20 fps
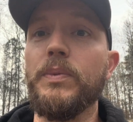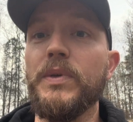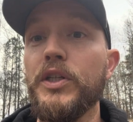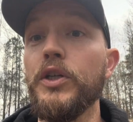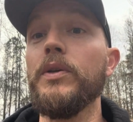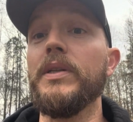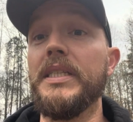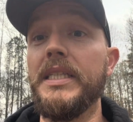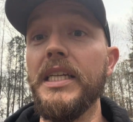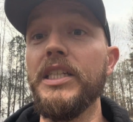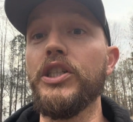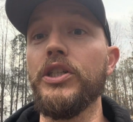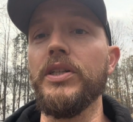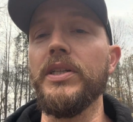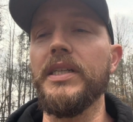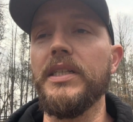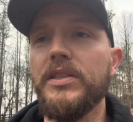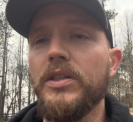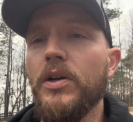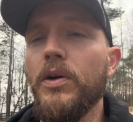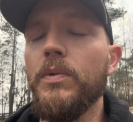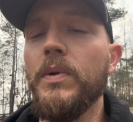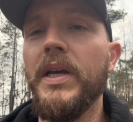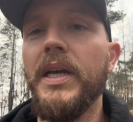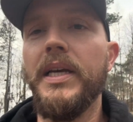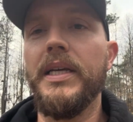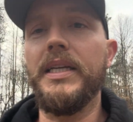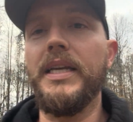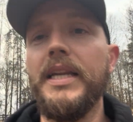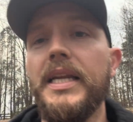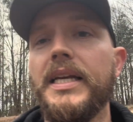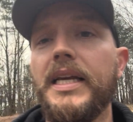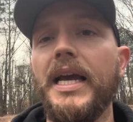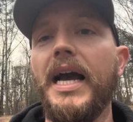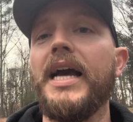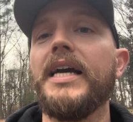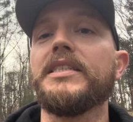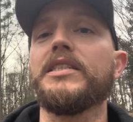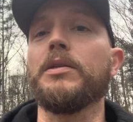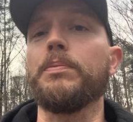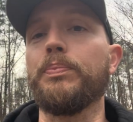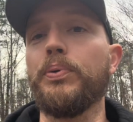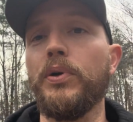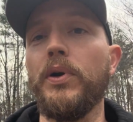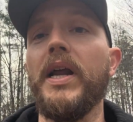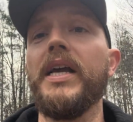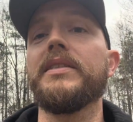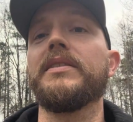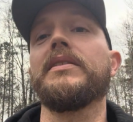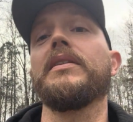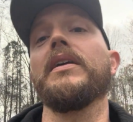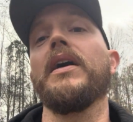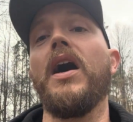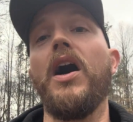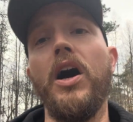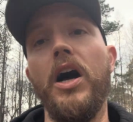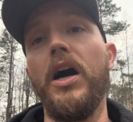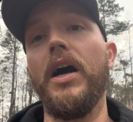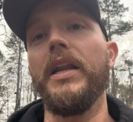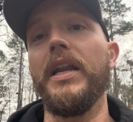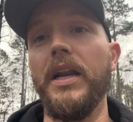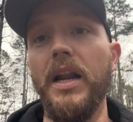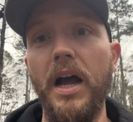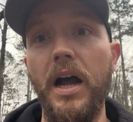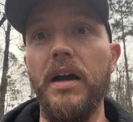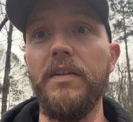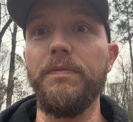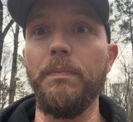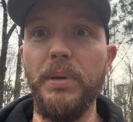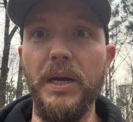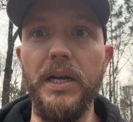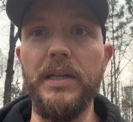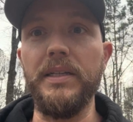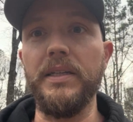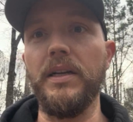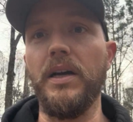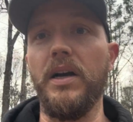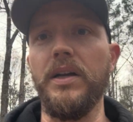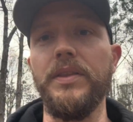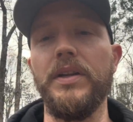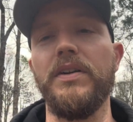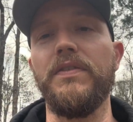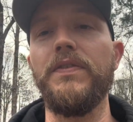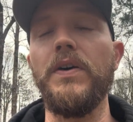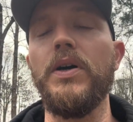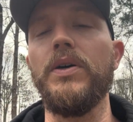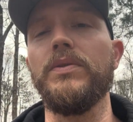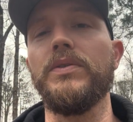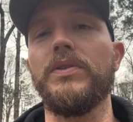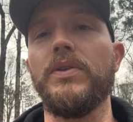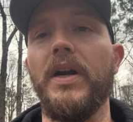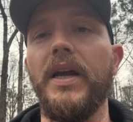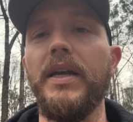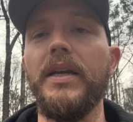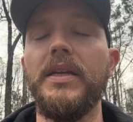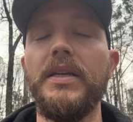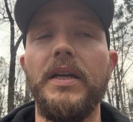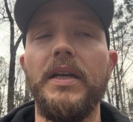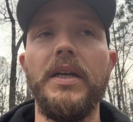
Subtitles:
We do it digitally, so getting guys to press the on and off button on their phones, right?